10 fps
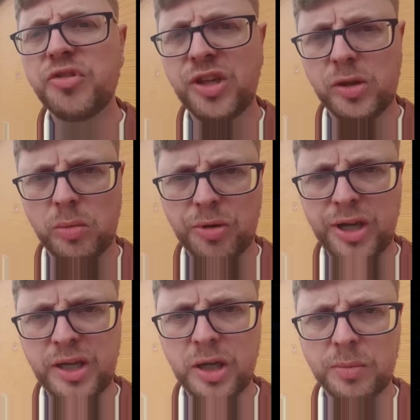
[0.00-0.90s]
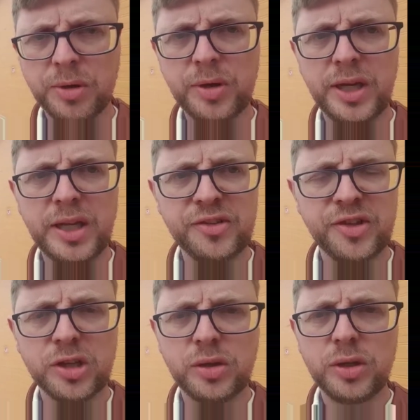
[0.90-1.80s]
Signal breaking up. Okay,
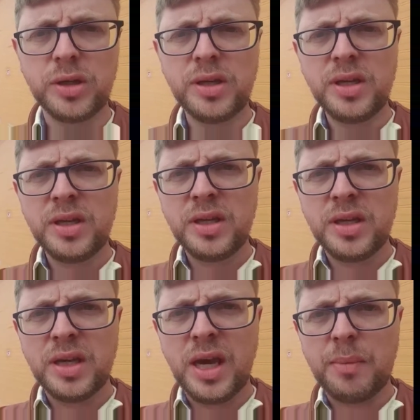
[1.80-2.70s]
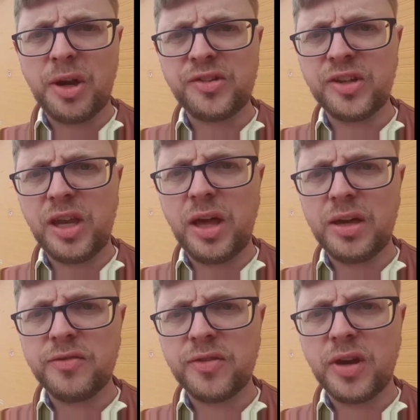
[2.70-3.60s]
that's not good. Am I still
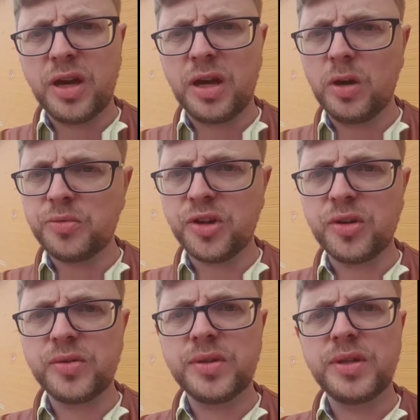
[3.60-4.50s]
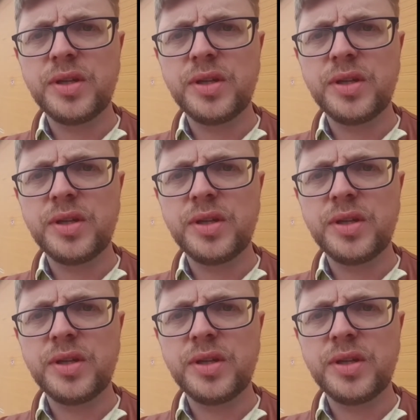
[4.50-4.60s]
live? I hope so.